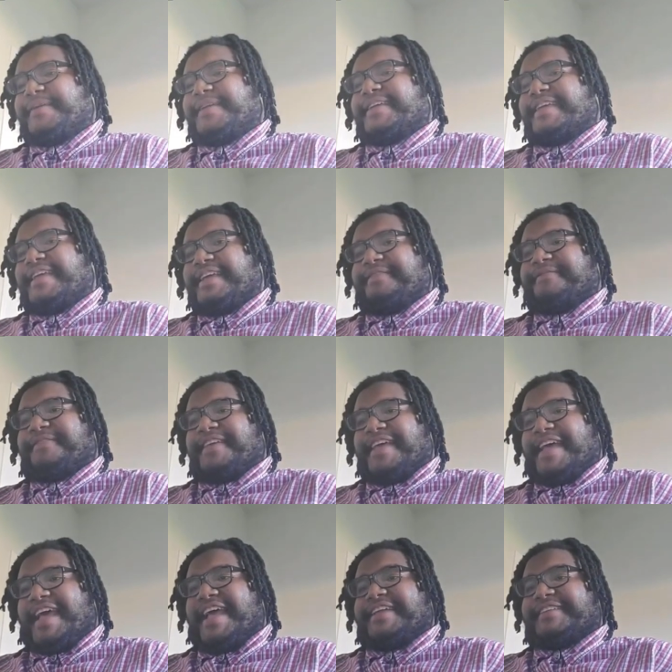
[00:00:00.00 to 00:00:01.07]
gonna give
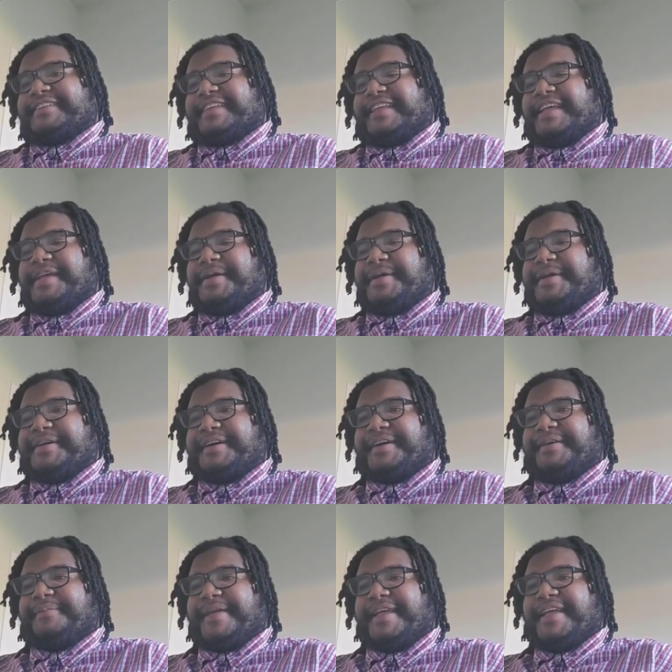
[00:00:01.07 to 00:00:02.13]
that.
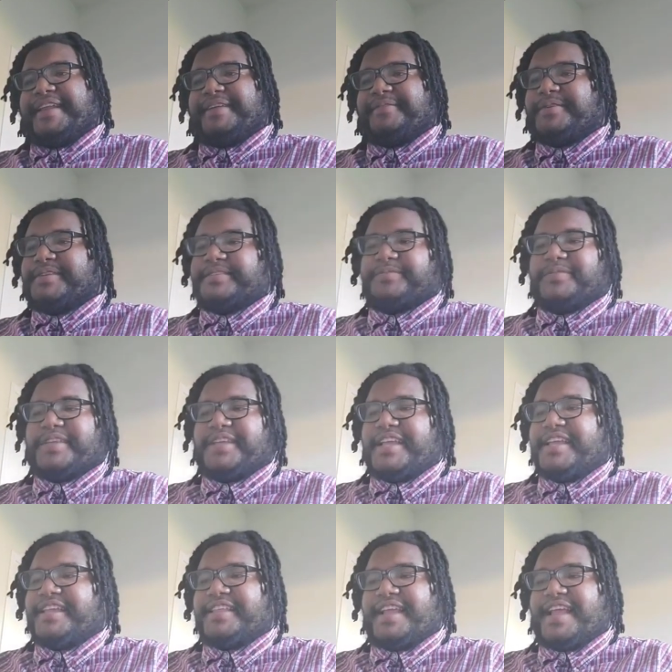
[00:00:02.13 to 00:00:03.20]
Oh man, there wasn't really
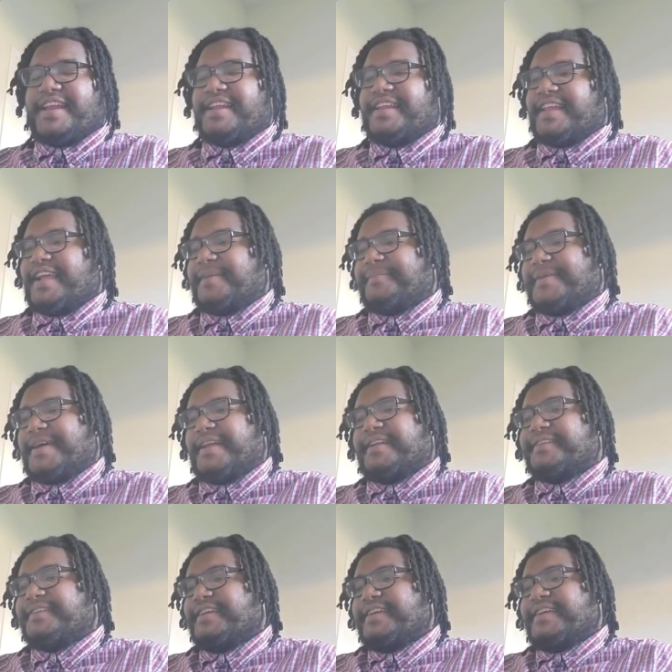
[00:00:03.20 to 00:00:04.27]
anything I didn't like about
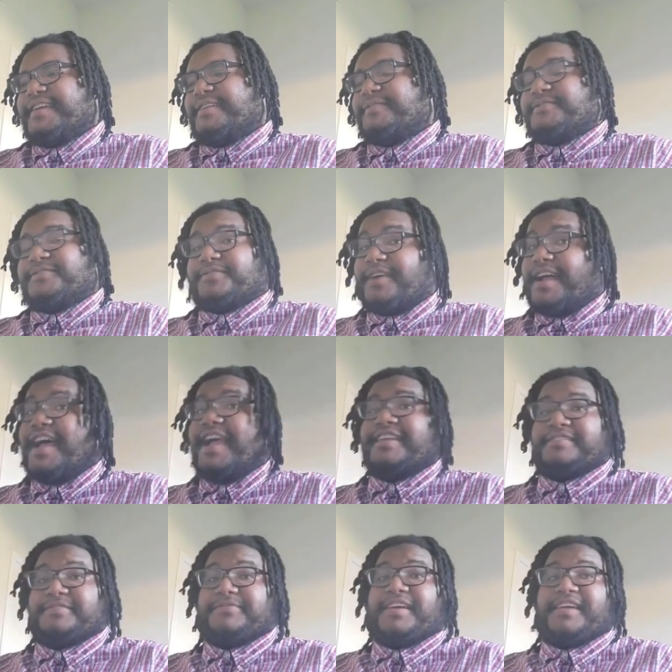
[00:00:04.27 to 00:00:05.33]
it. I'm trying
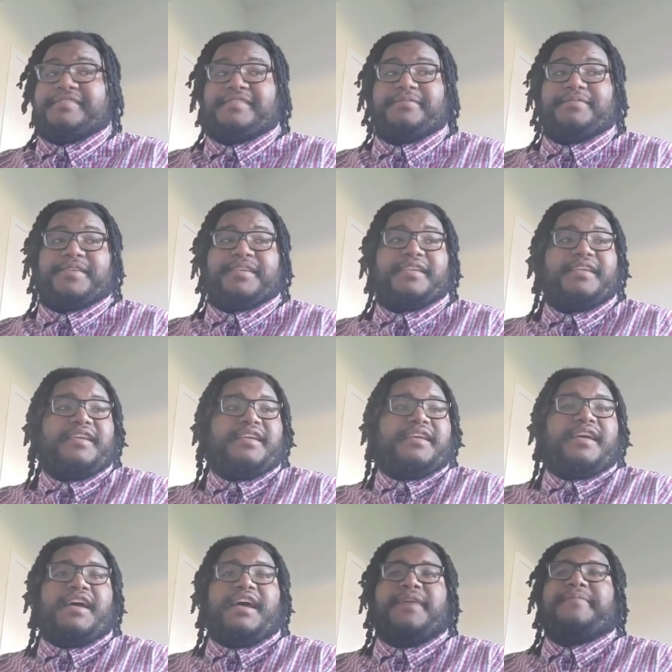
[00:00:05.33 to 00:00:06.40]
to find something.
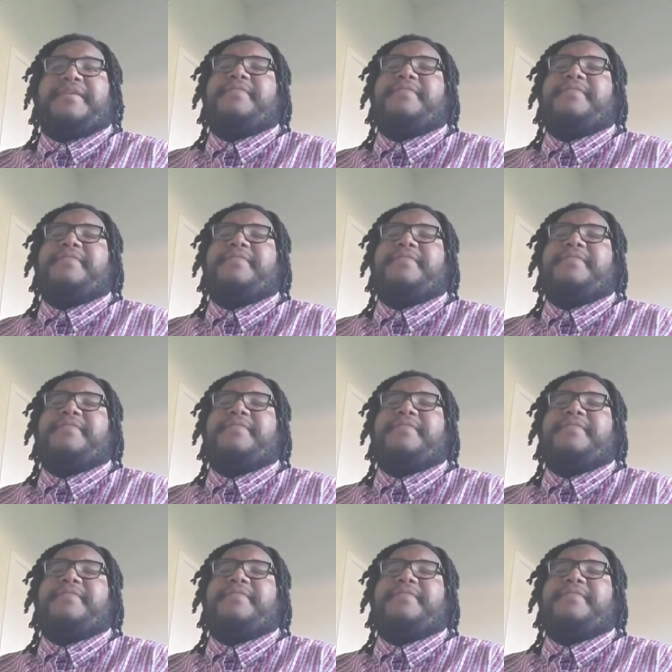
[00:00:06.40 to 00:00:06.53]
Um,